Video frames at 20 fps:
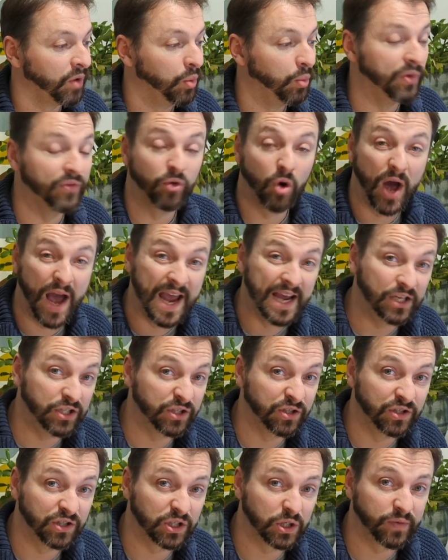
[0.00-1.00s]
We've got
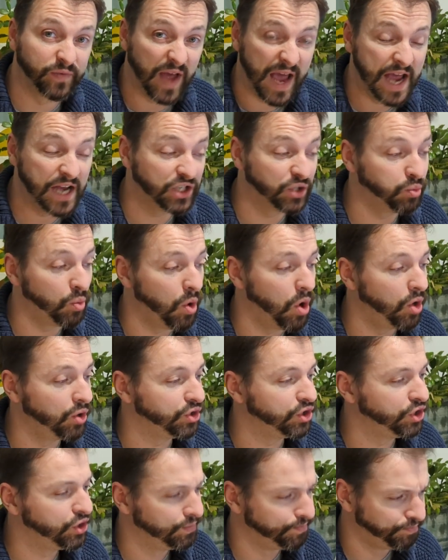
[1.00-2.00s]
Agents of
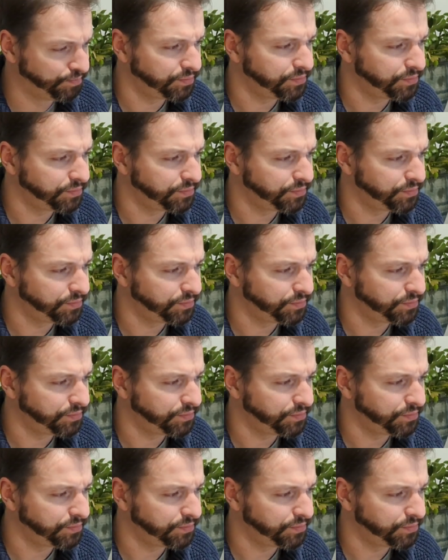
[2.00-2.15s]
Edgewatch.